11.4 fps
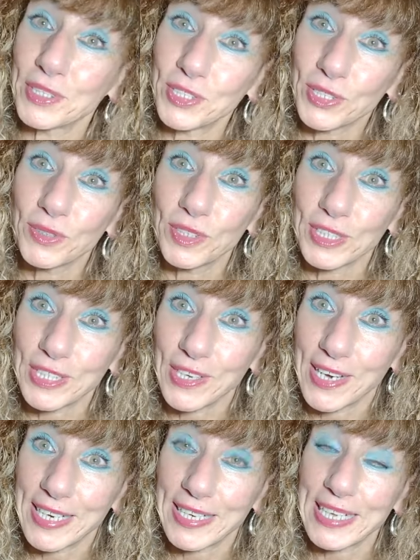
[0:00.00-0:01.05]
the school of
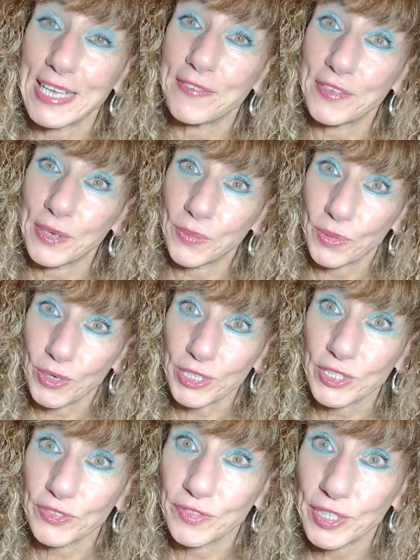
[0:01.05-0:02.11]
thought, if it
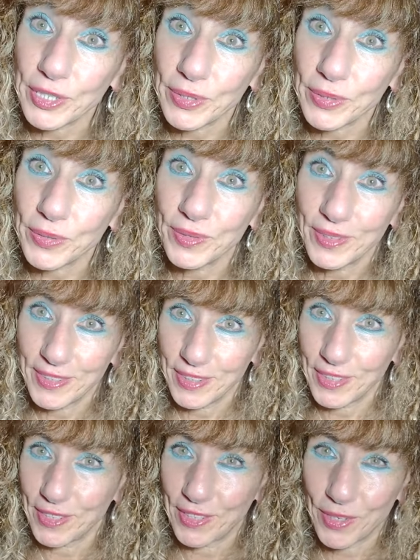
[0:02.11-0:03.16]
works for you,
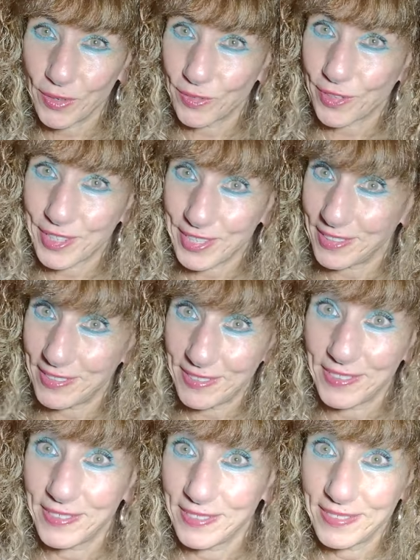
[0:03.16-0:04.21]
go for it.
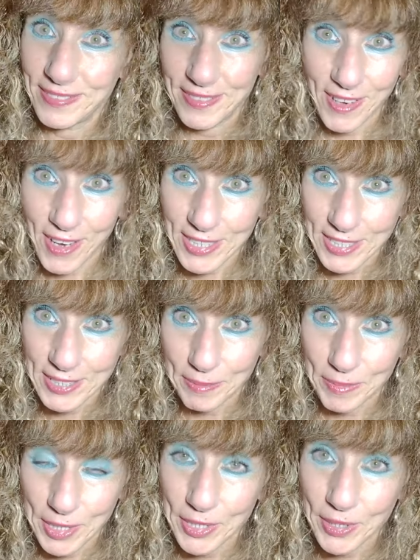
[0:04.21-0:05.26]

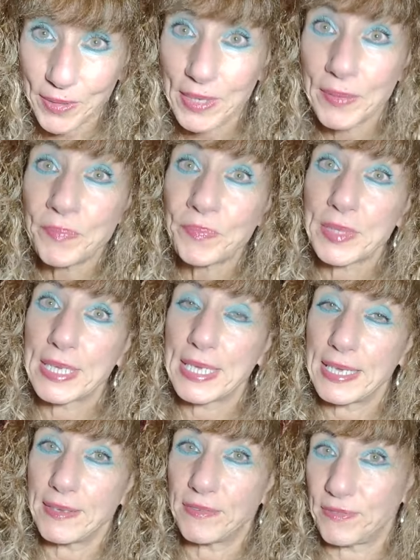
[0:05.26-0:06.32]
Awesome, you know.
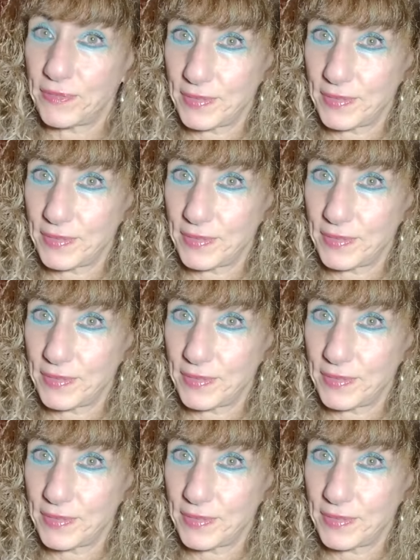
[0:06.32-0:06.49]
If